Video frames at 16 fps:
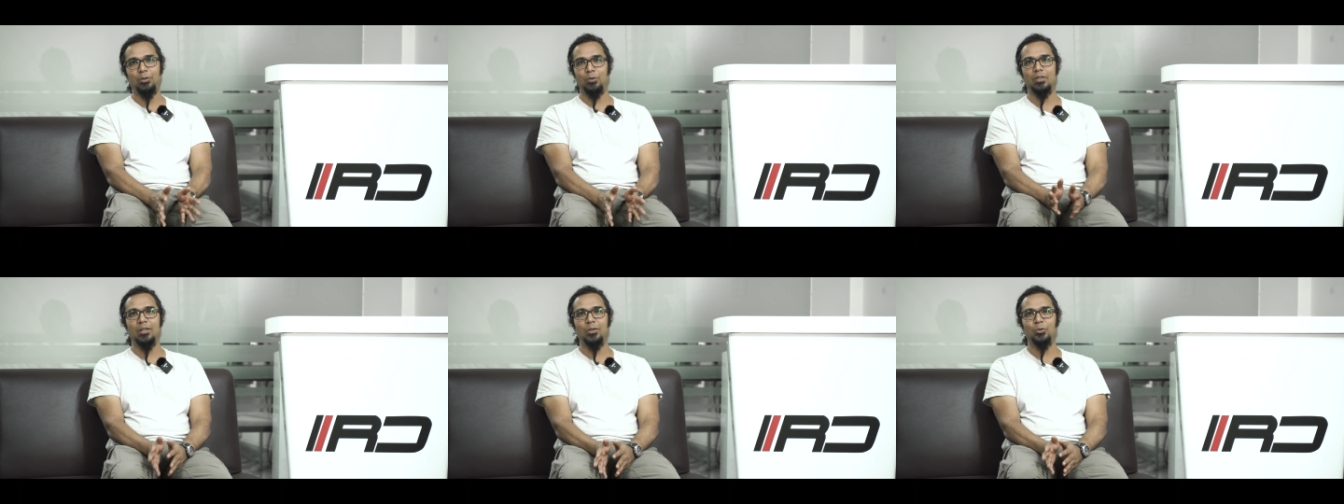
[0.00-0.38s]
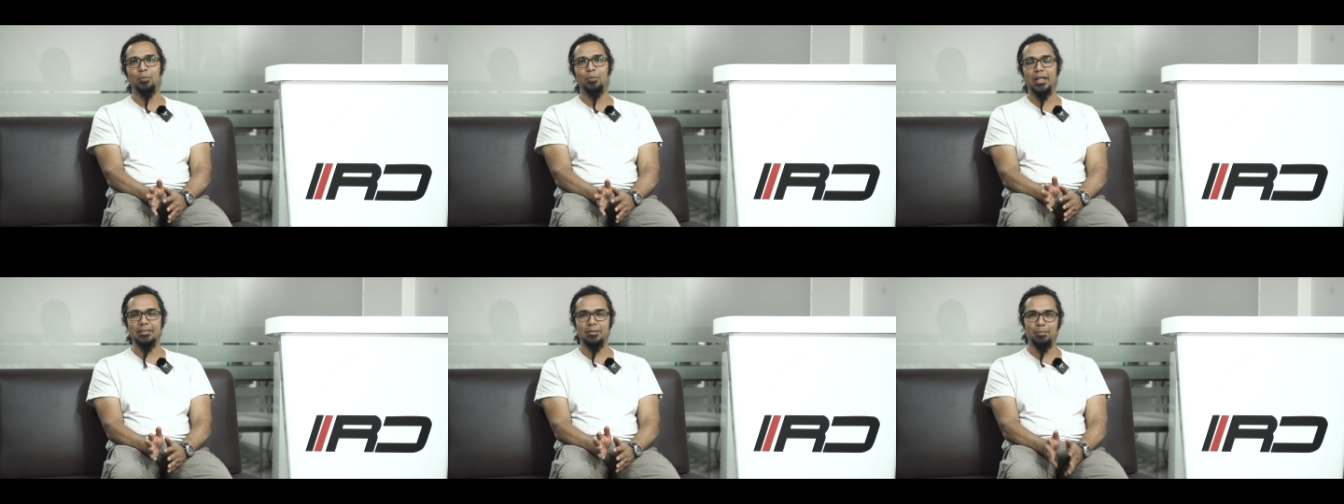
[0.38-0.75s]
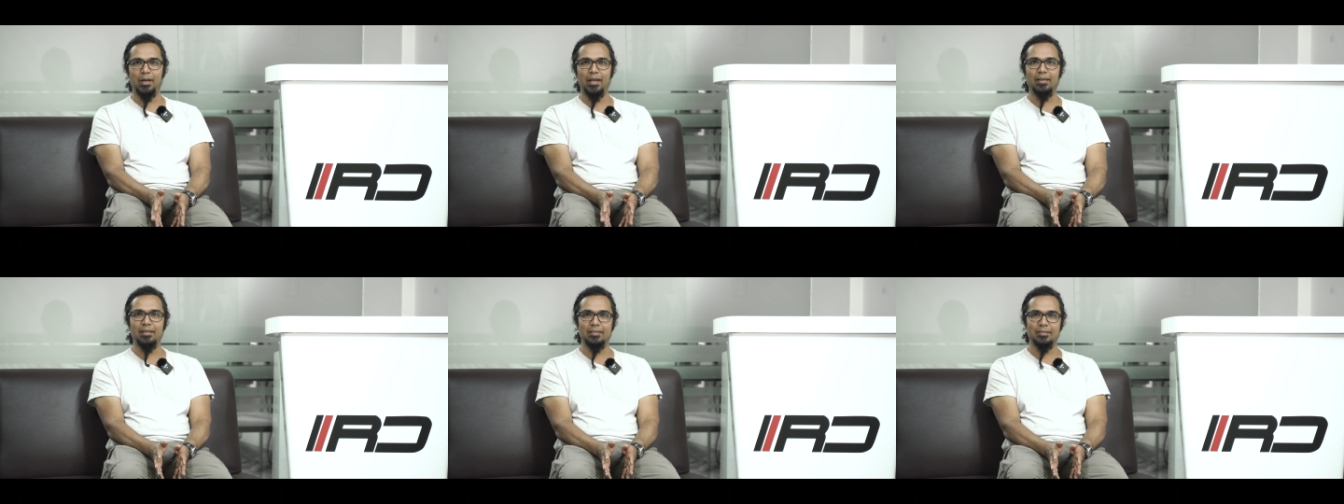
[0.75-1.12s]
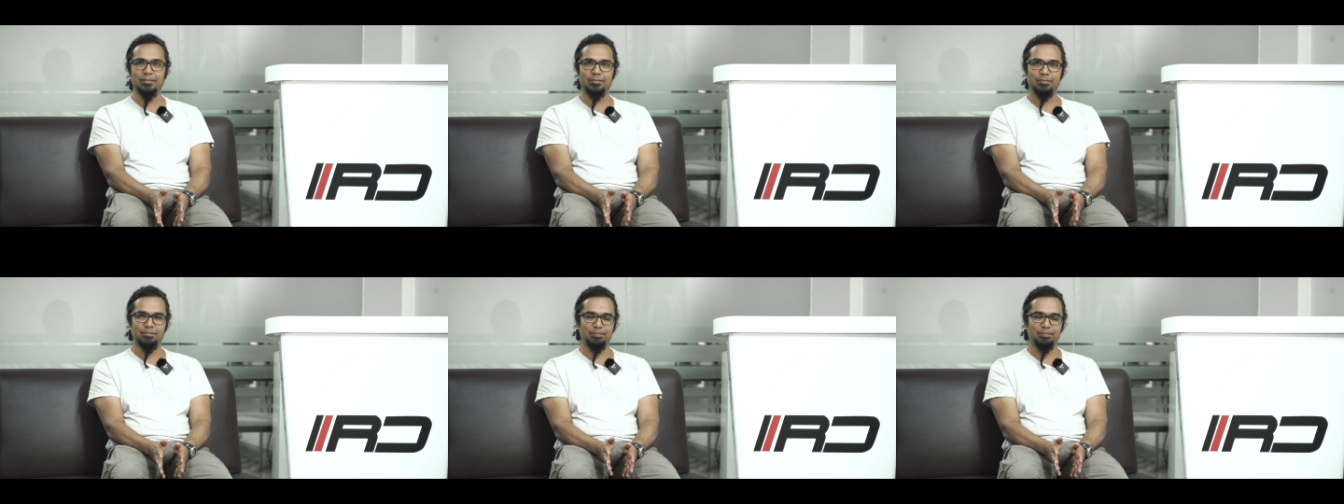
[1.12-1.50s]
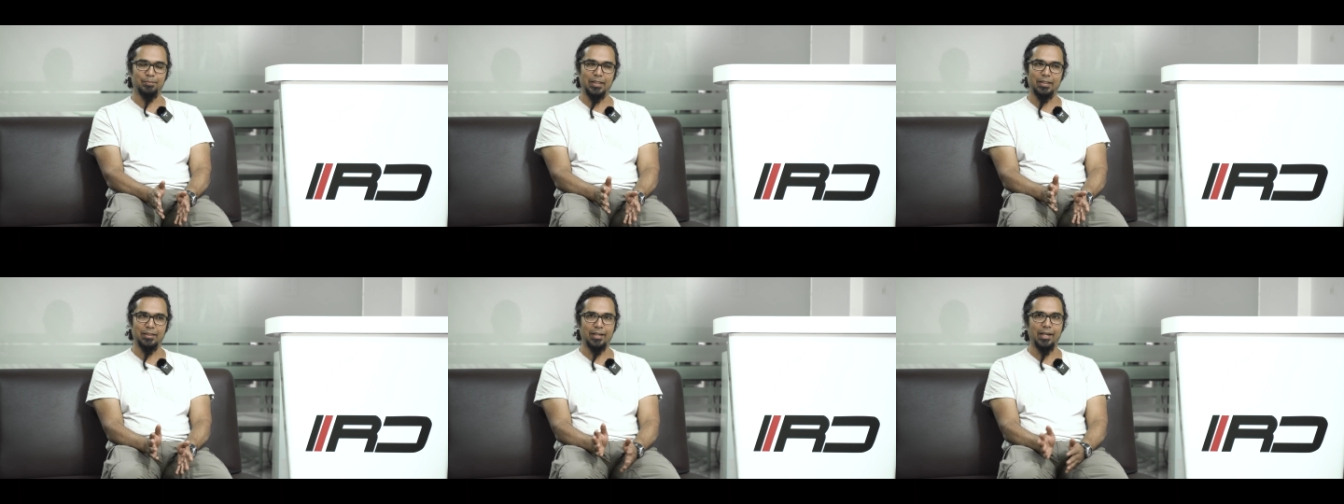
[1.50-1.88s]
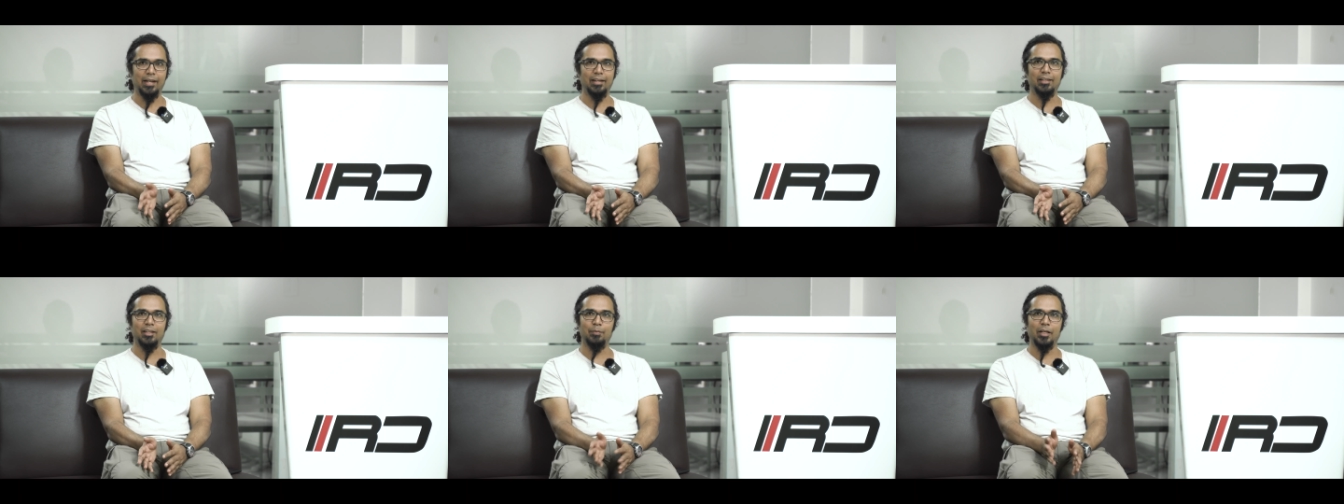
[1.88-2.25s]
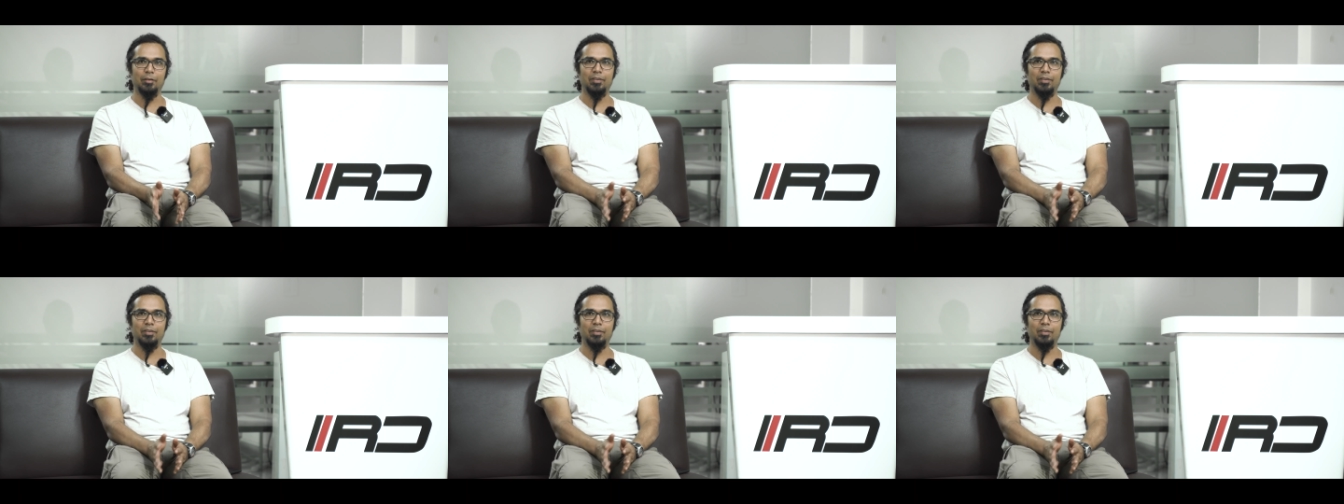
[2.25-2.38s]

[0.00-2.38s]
girl who buys a bike be it the KTM,